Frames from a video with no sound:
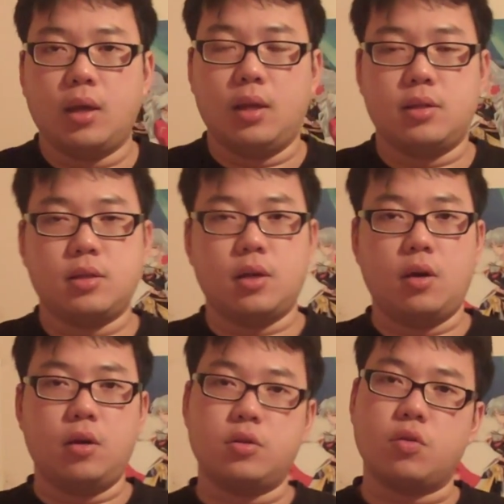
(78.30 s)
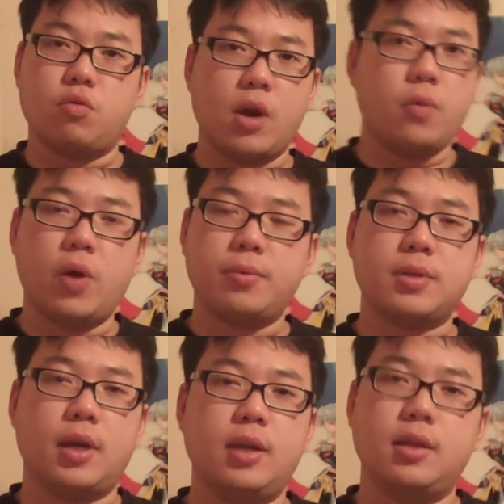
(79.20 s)
It's uh, it's a great
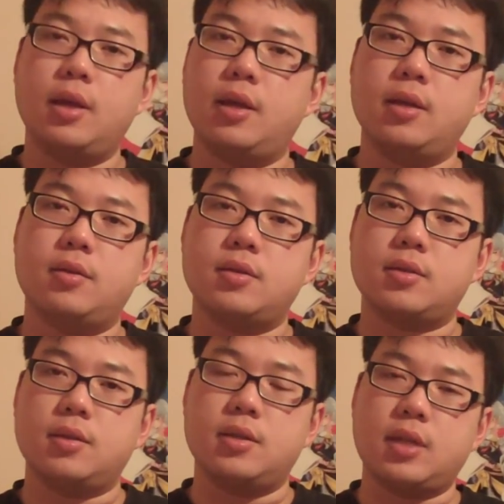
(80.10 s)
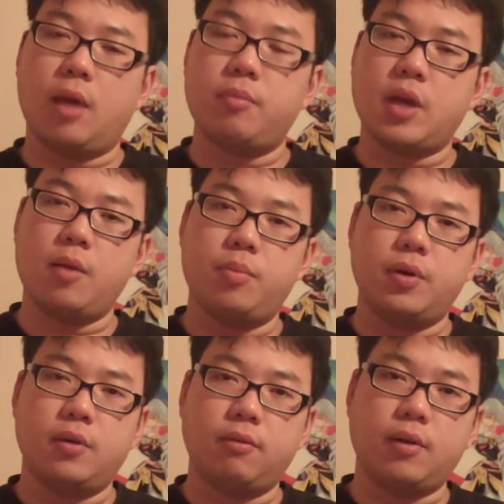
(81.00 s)
website. It's the same type
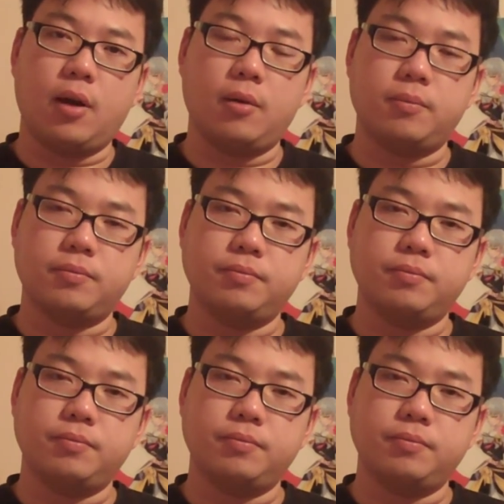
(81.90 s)
of um,